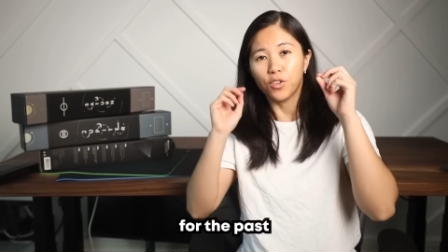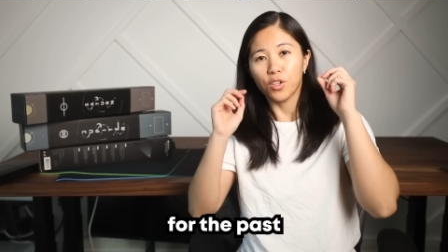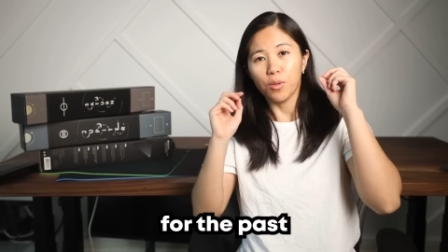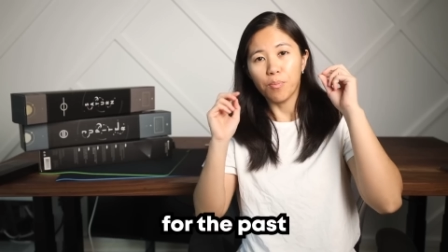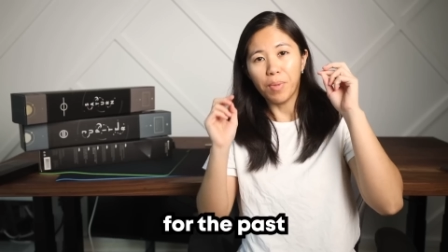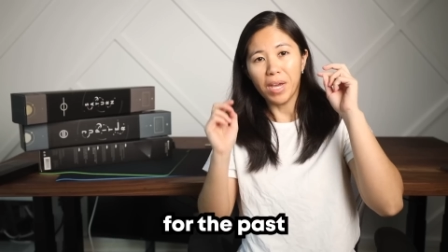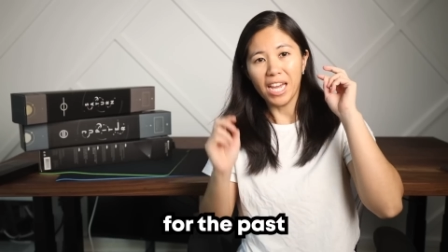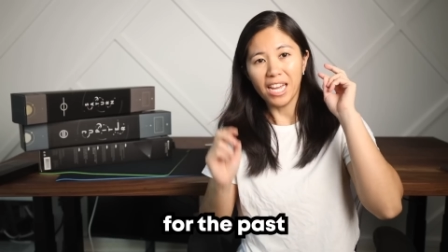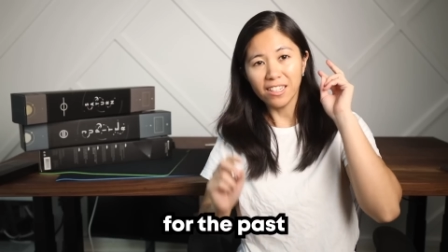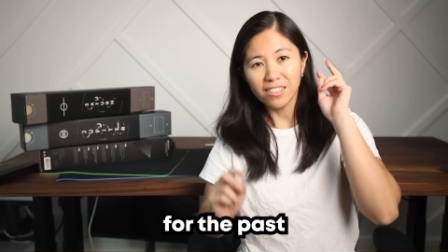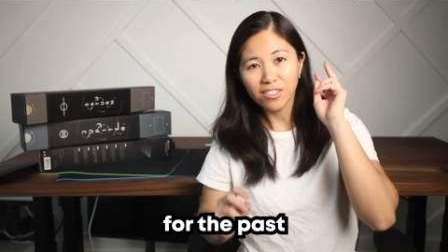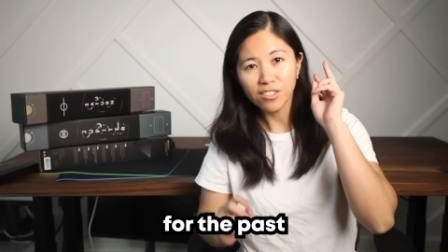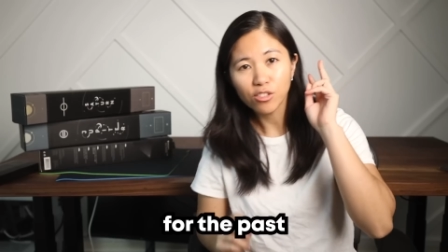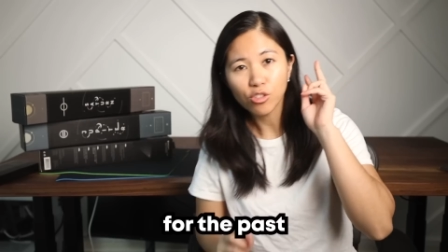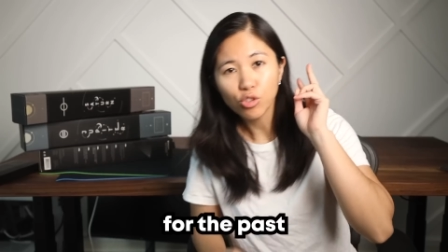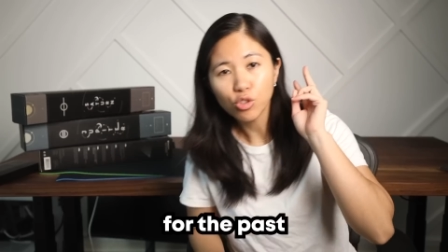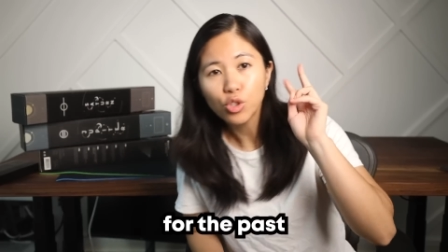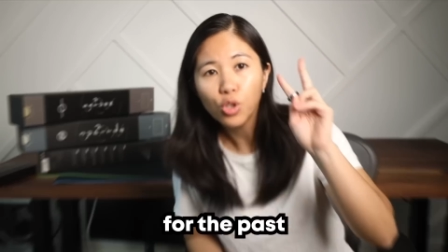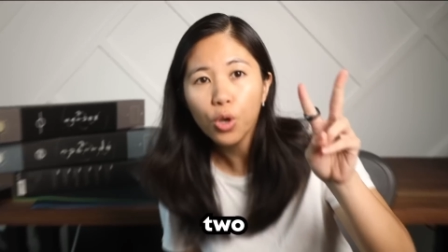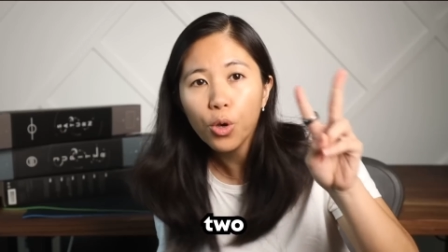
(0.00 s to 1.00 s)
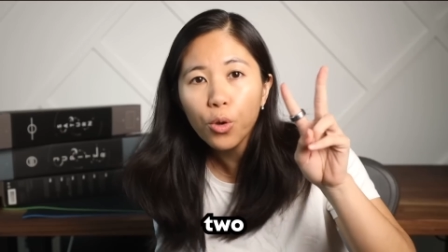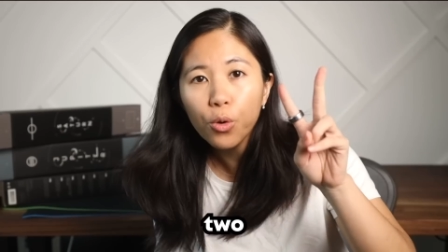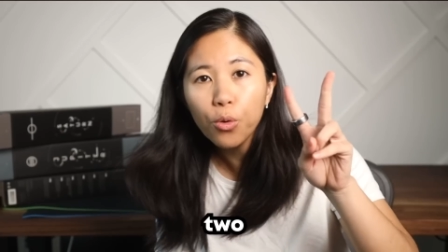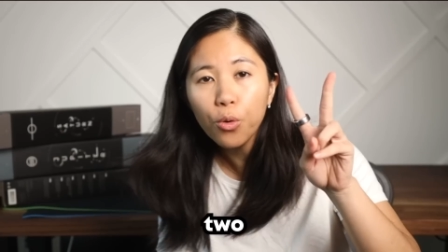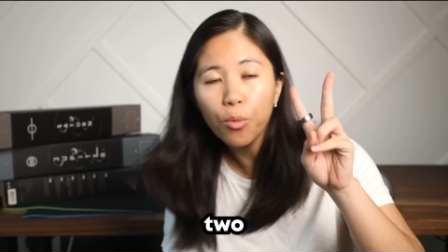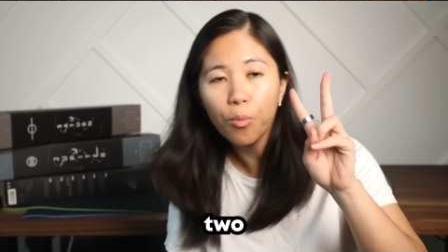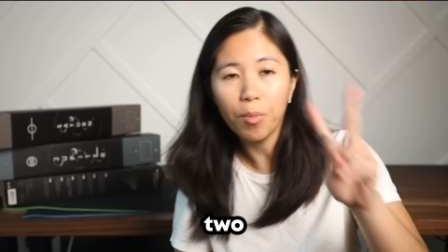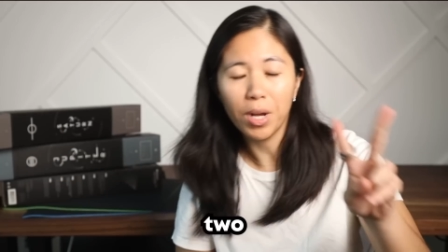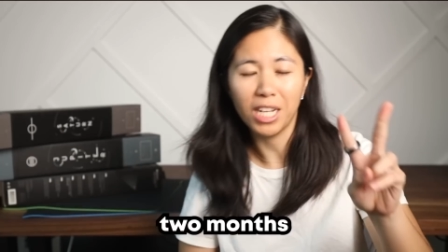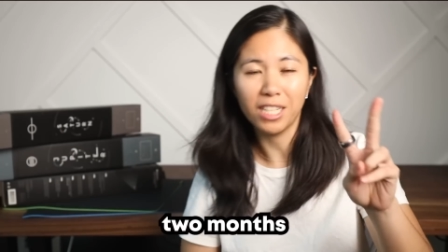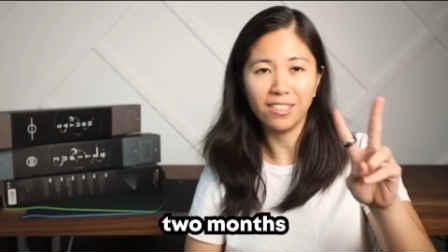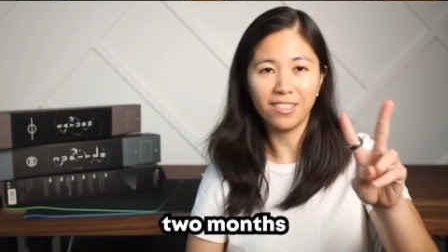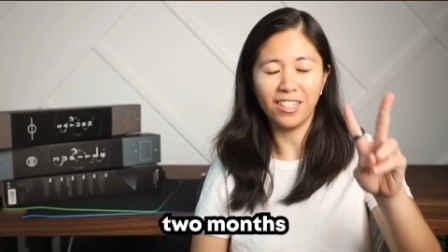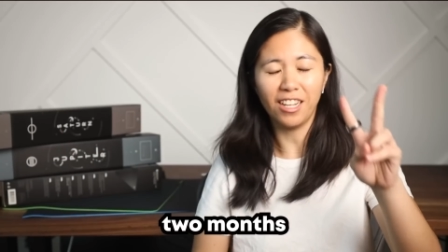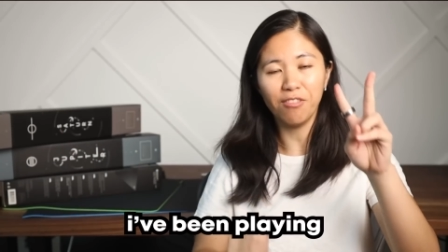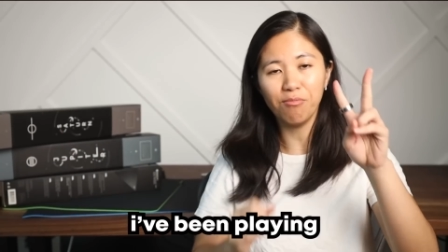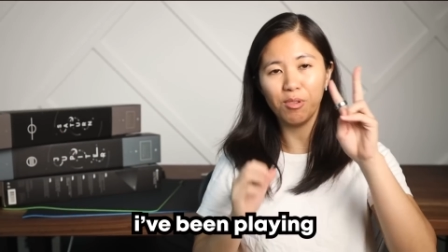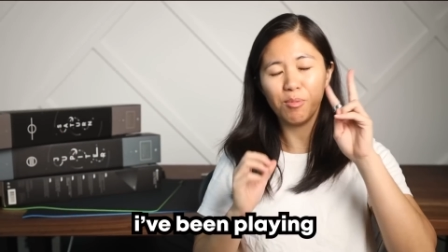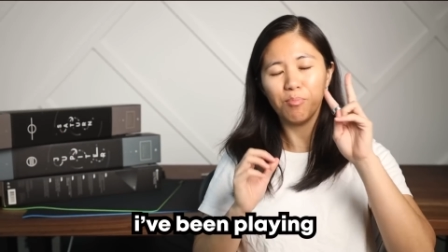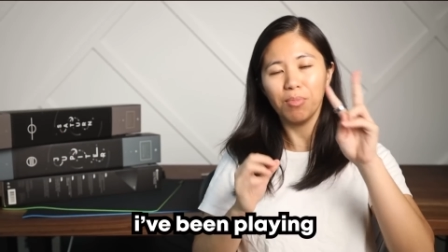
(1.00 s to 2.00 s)
For the past two
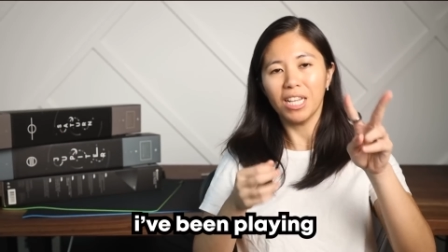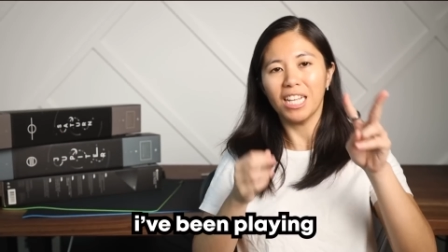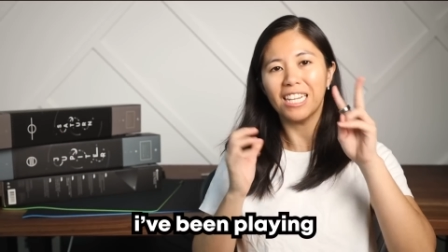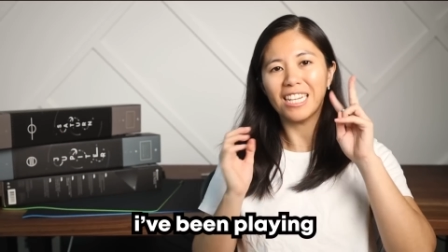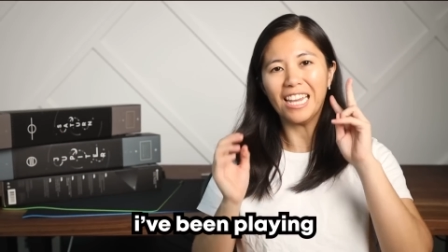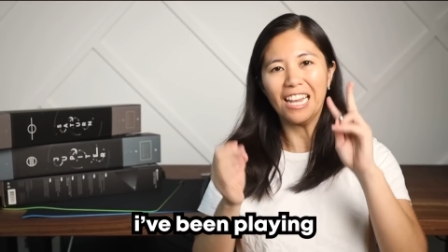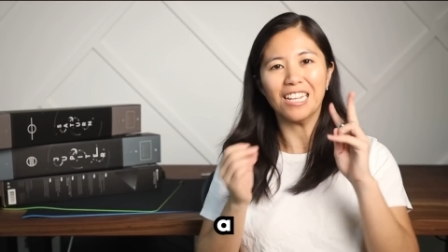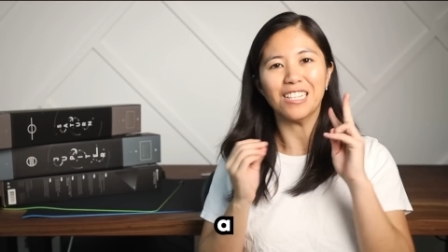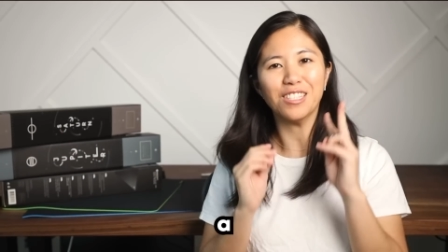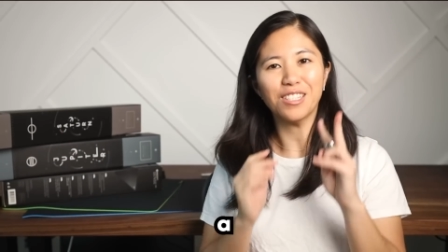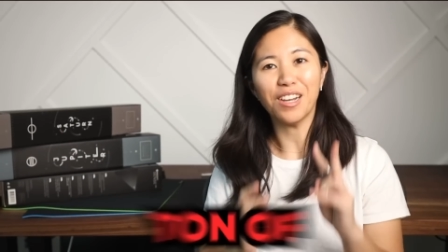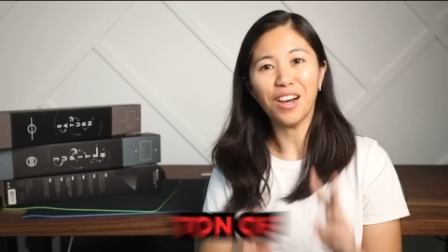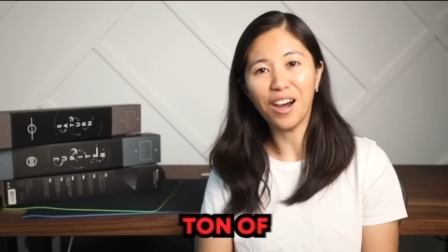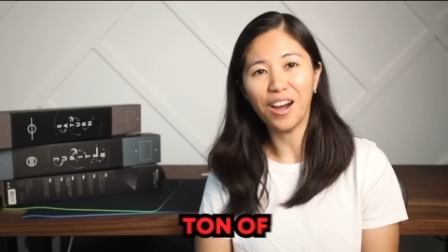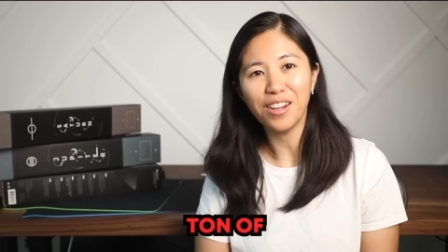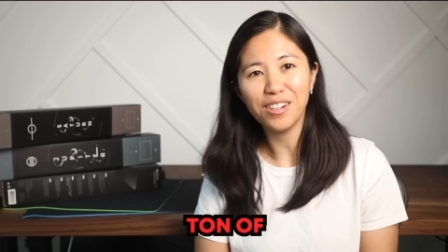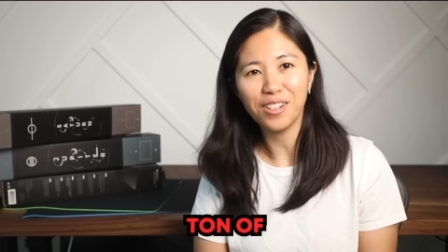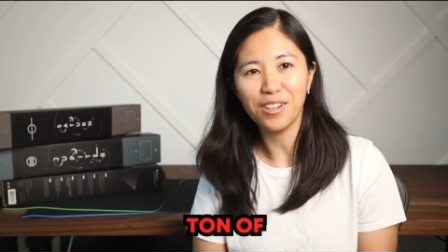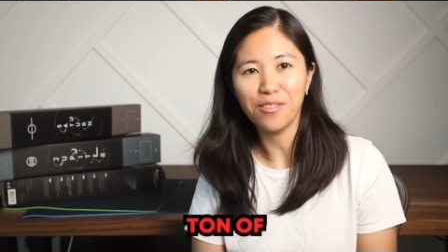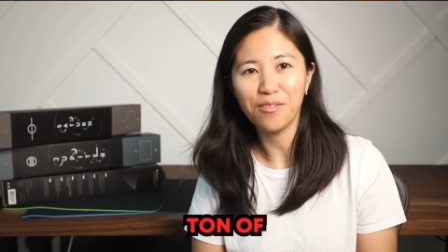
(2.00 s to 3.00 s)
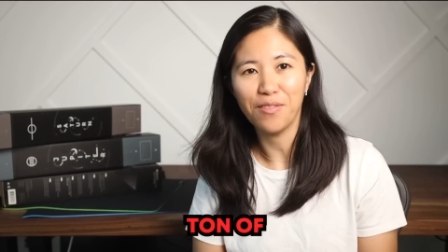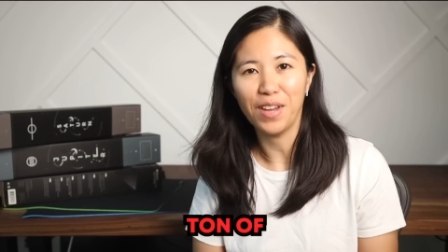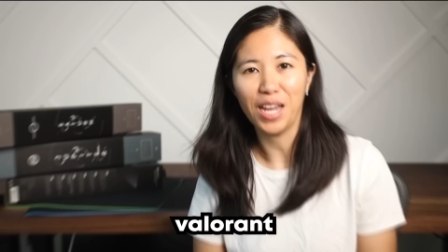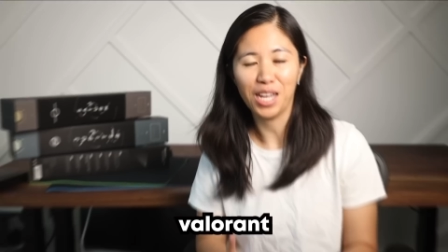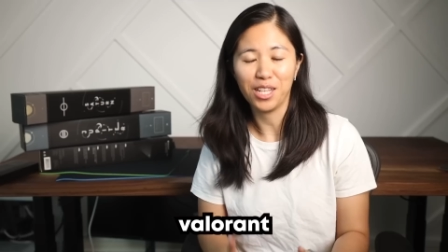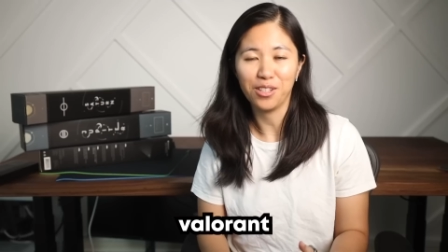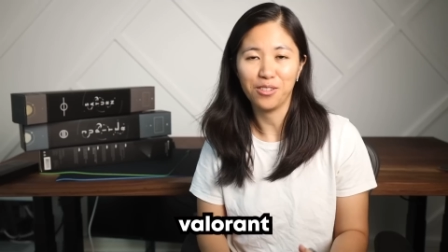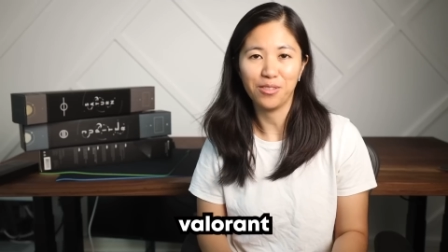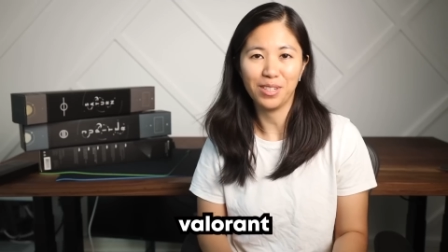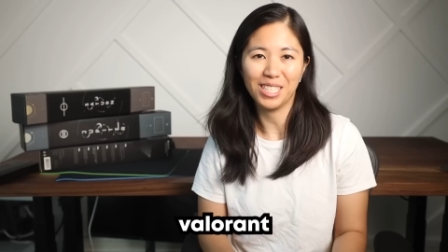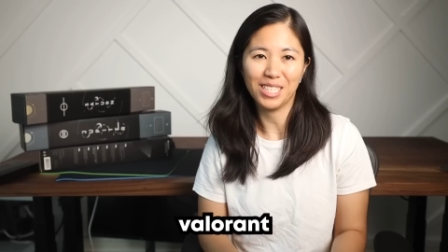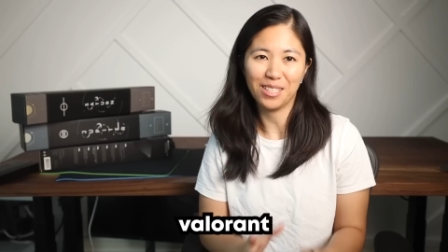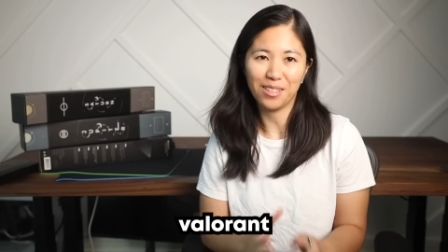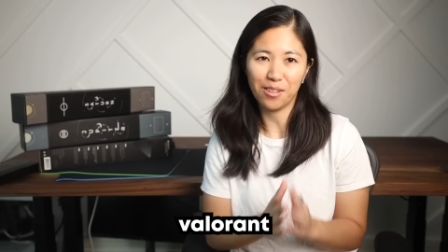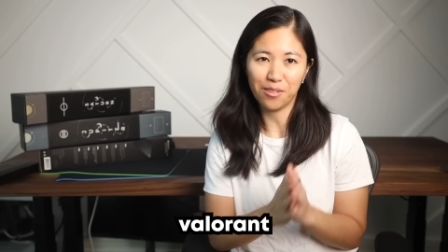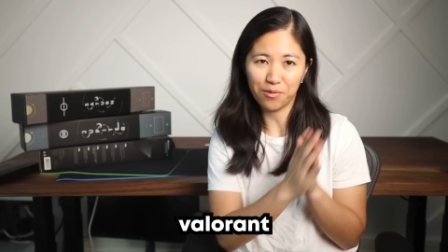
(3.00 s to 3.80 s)
months, I've been playing a ton of Valorant.